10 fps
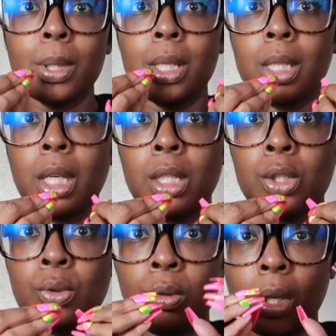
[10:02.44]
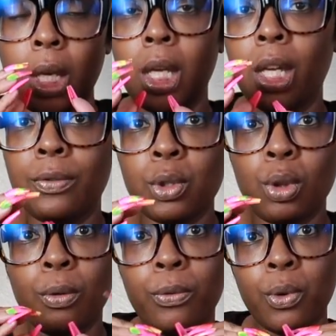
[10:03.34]
because it gives you it gives you
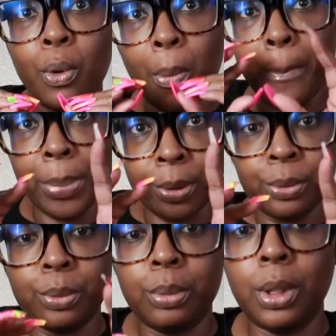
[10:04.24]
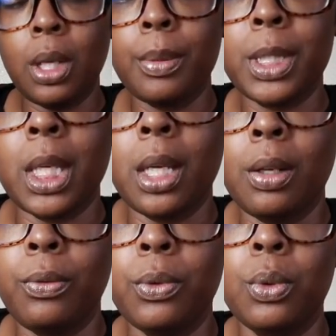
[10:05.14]
the full boom. You know what I'm
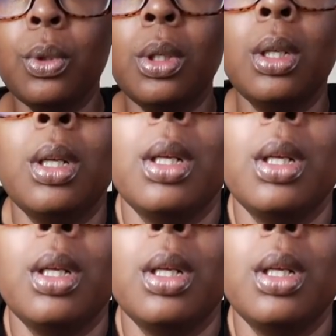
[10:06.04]
saying? The full.